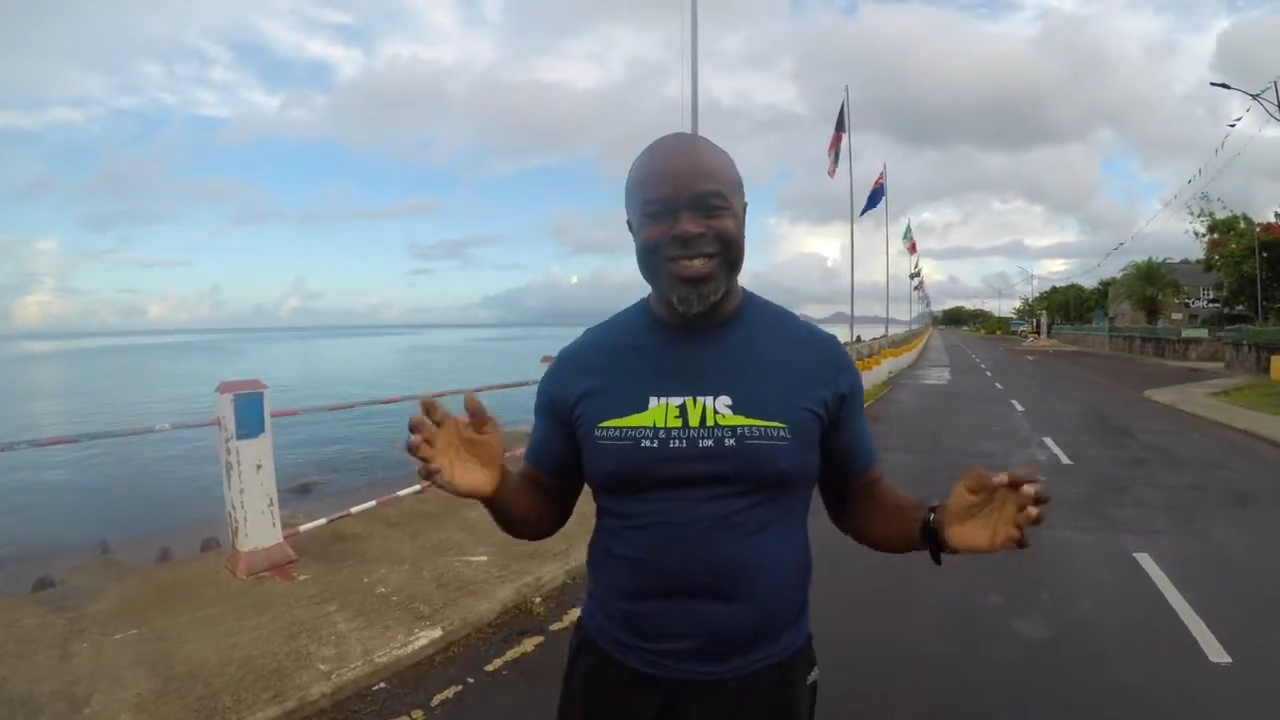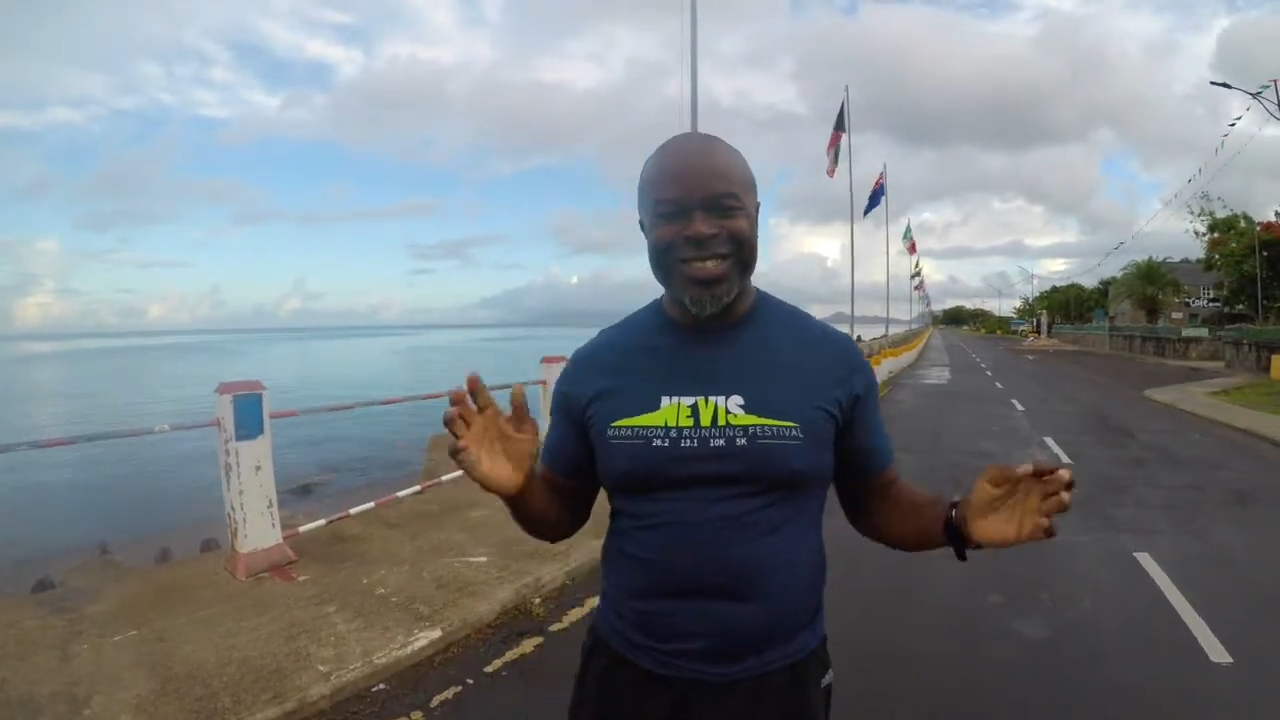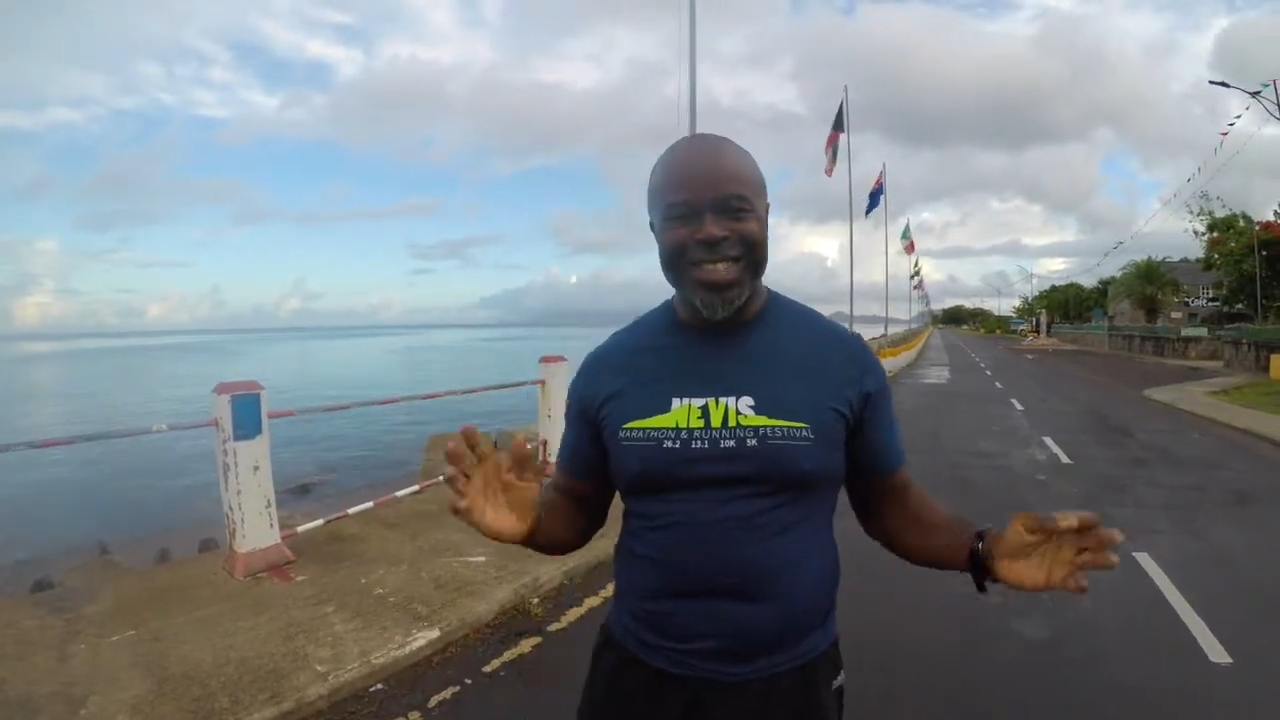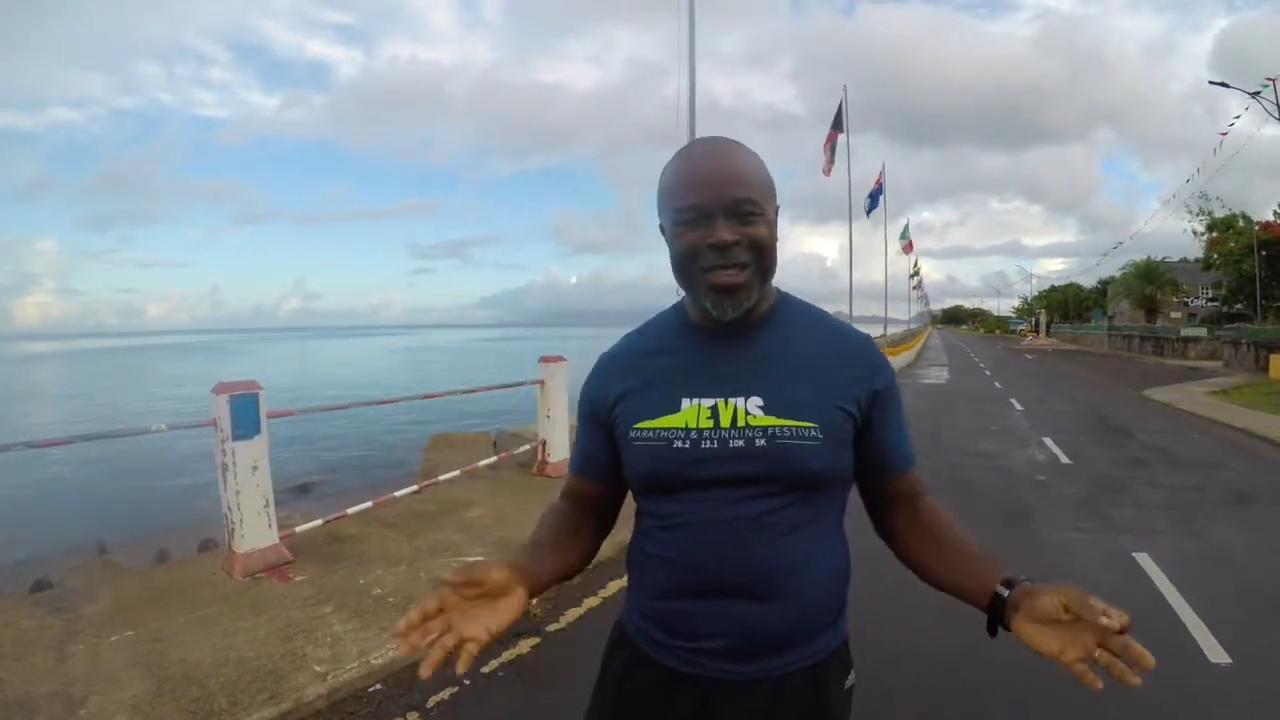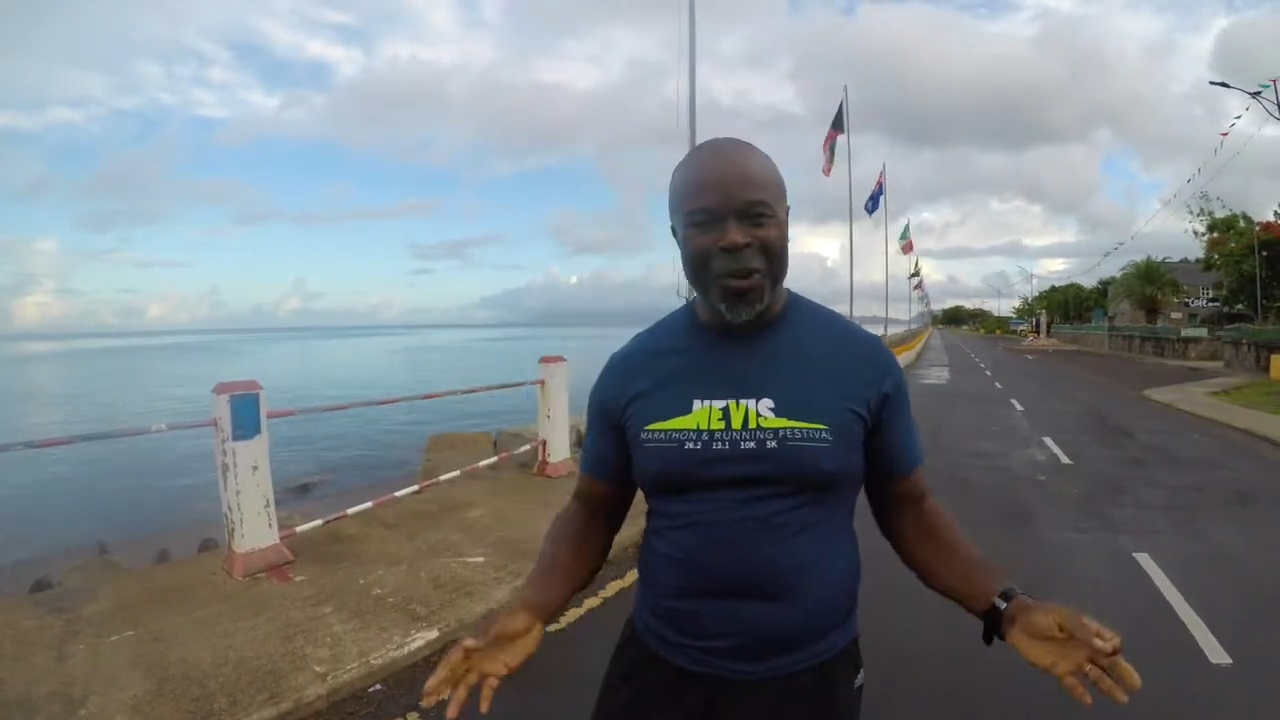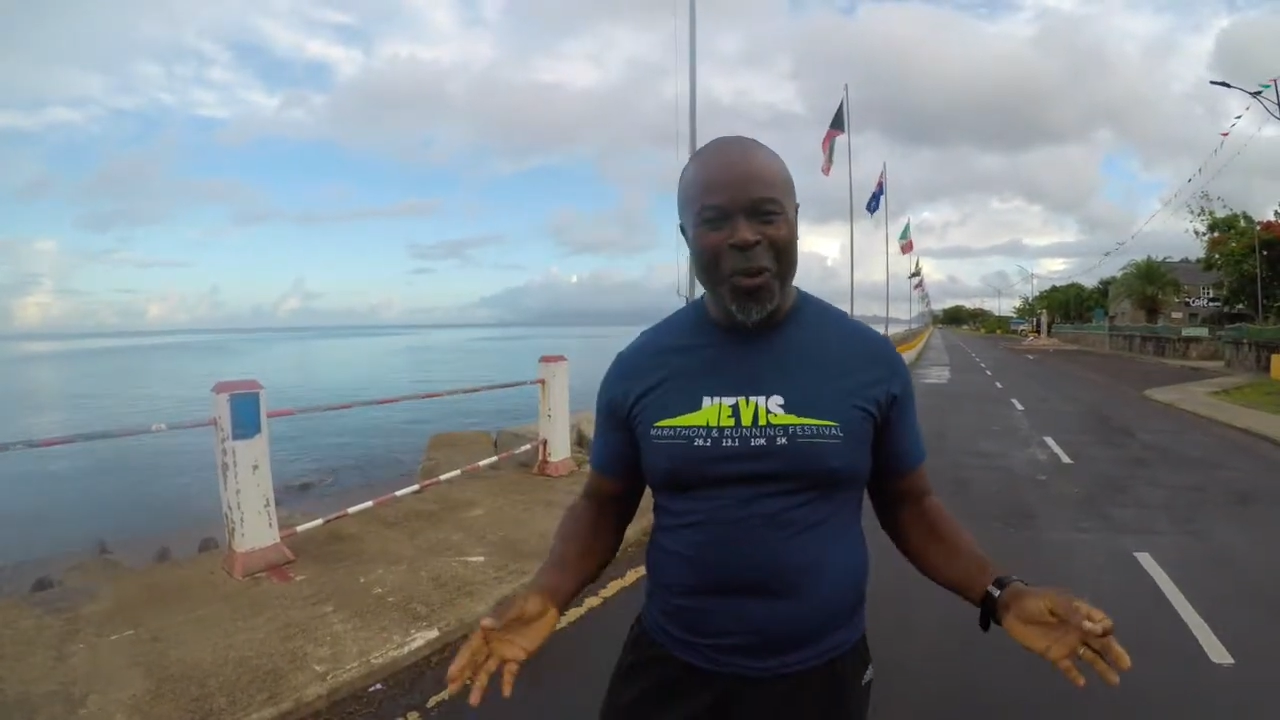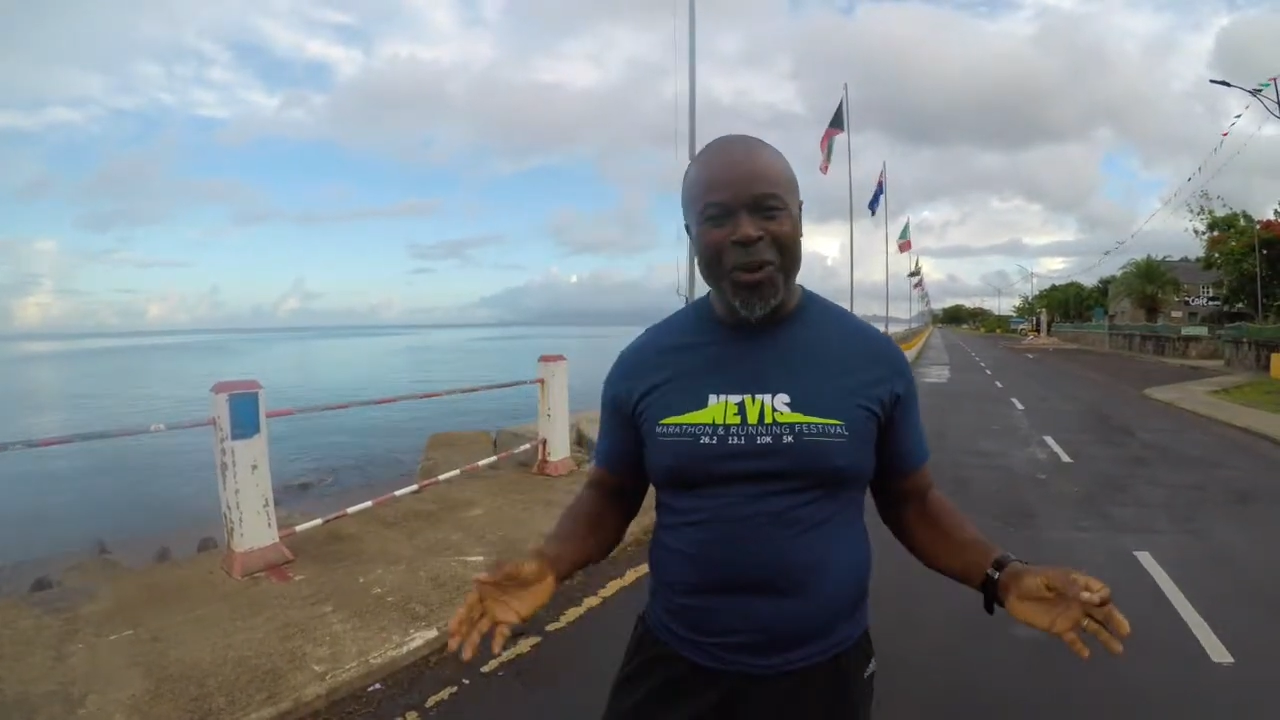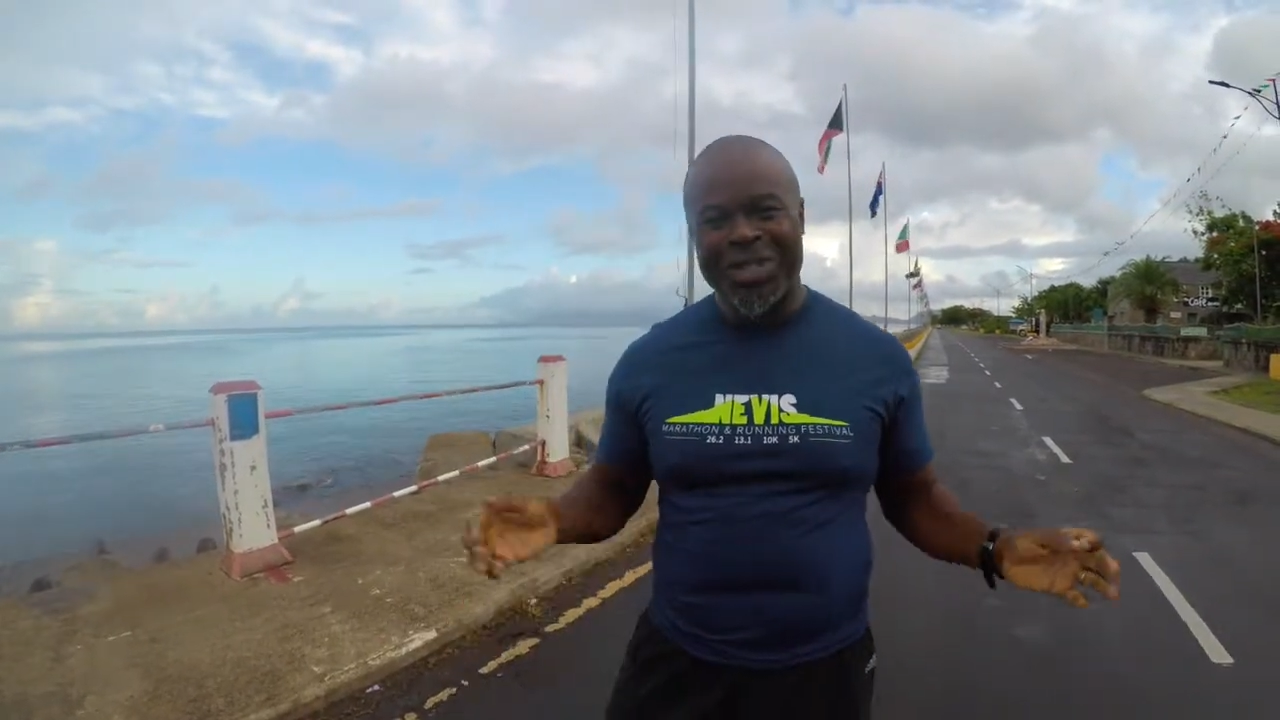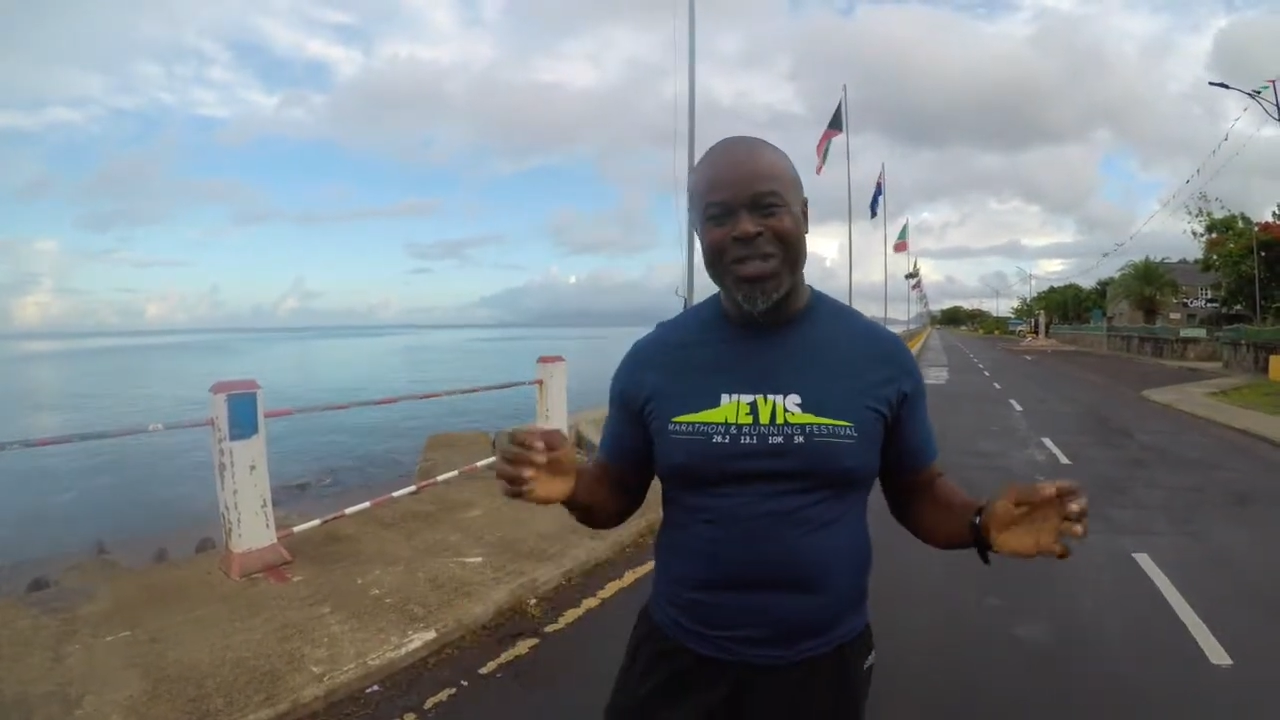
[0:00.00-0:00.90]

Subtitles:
see the course,